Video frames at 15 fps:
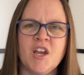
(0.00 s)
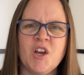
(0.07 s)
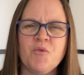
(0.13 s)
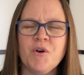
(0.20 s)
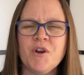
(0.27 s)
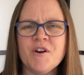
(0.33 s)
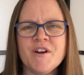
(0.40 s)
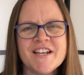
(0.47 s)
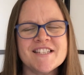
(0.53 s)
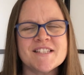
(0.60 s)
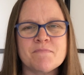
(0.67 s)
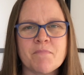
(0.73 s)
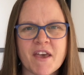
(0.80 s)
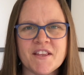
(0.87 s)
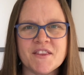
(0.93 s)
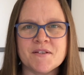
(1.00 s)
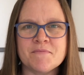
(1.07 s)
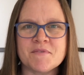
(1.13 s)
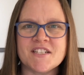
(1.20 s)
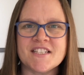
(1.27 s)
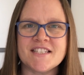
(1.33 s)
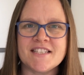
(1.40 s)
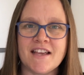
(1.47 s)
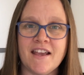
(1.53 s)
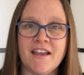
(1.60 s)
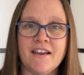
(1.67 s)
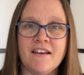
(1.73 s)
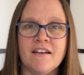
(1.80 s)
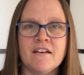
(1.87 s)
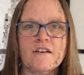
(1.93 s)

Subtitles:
We don't expect them to say,